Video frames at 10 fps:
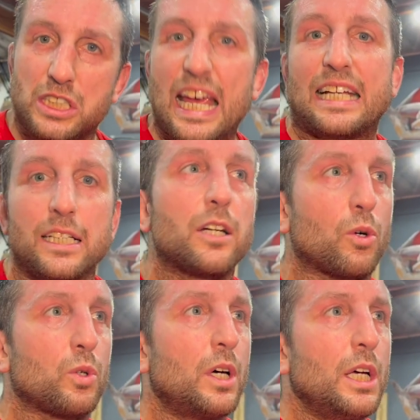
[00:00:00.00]

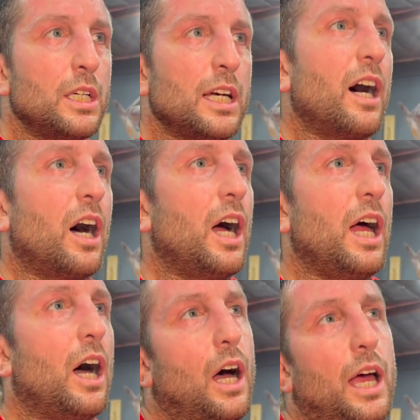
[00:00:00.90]
technical uh,
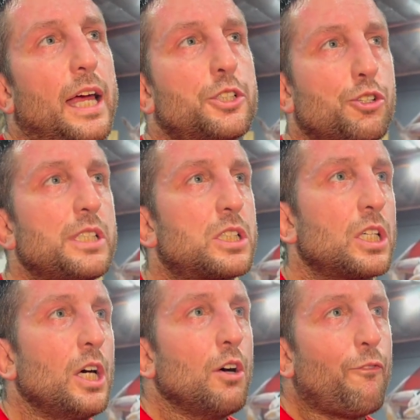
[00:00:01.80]
uh, entries
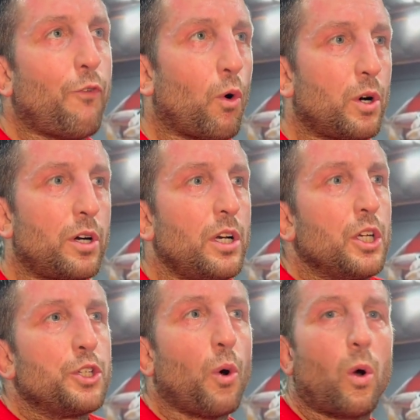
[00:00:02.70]
for
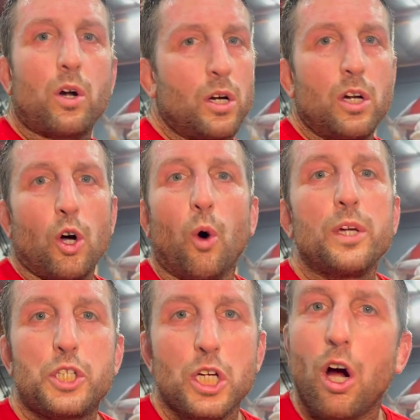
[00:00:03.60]
your
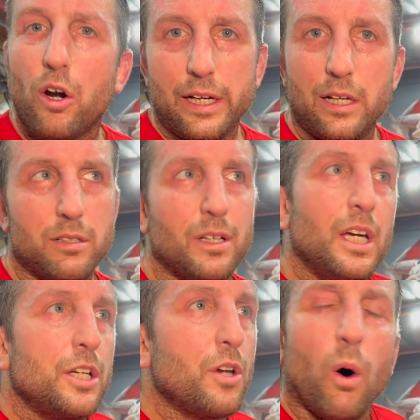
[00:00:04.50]
Oichigari.
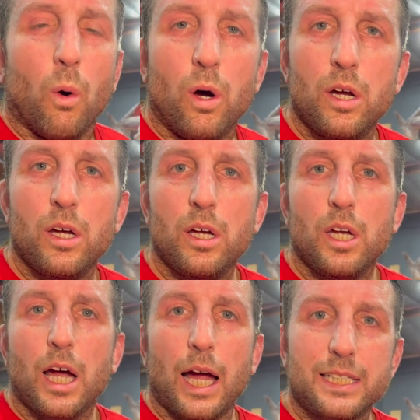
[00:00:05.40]
No,
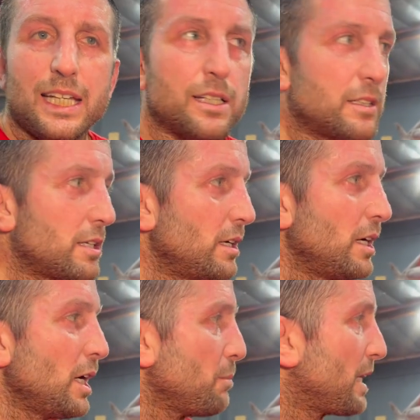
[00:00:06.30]
I didn't,
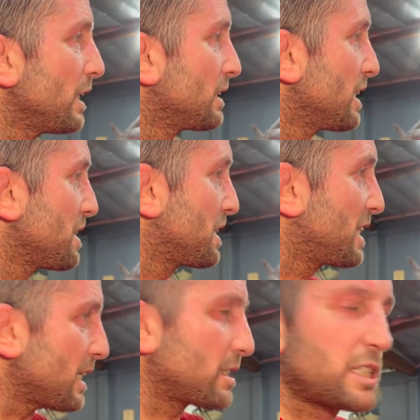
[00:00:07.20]
because
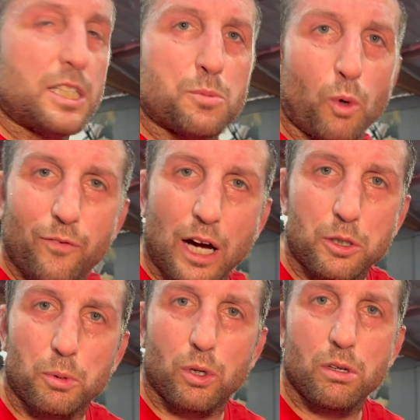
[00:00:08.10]
this is more
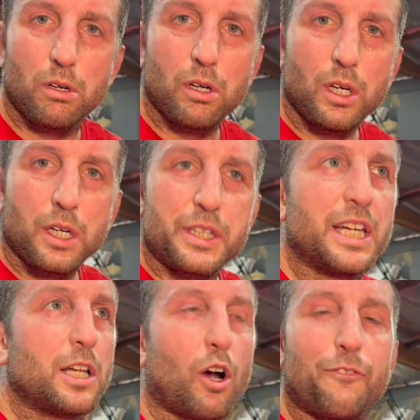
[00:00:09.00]
valuable
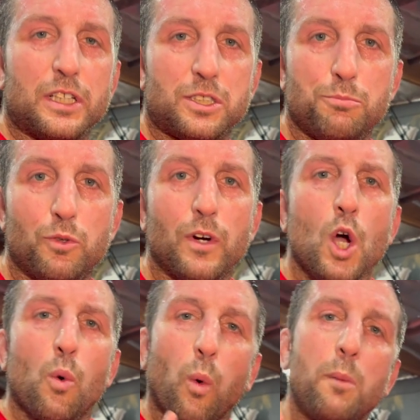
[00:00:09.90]
than an offensive move.
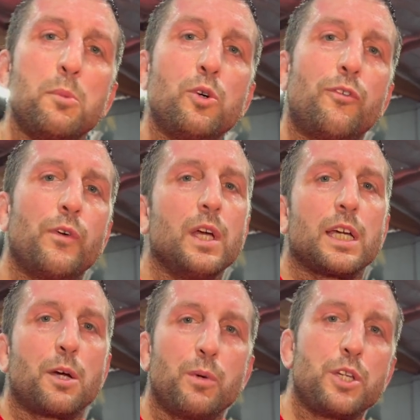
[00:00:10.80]
One move
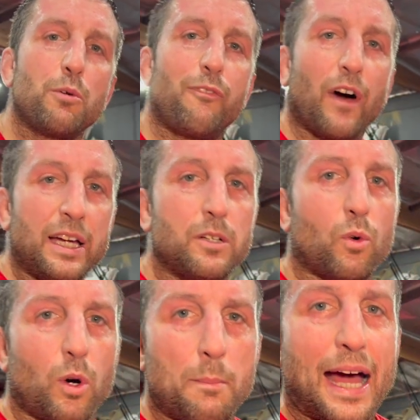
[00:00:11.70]
can win you a fight
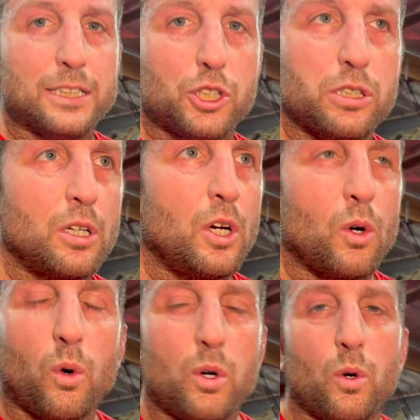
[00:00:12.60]
or a match
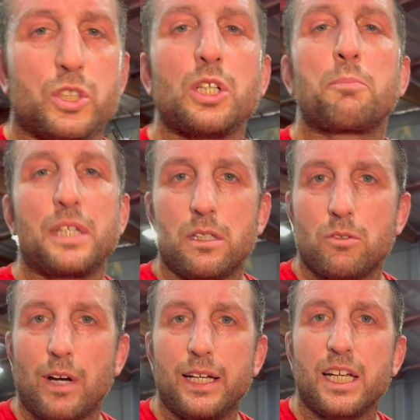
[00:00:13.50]
or, or something,
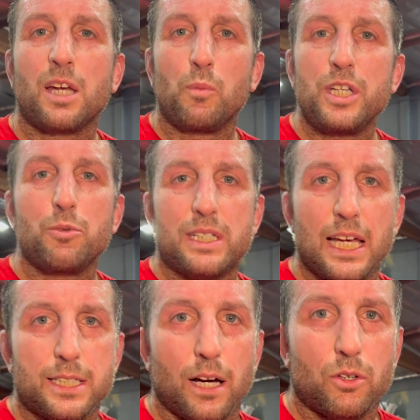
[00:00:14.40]
right? It can win you a
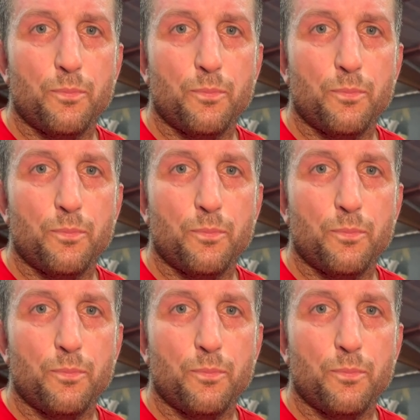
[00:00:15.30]
takedown.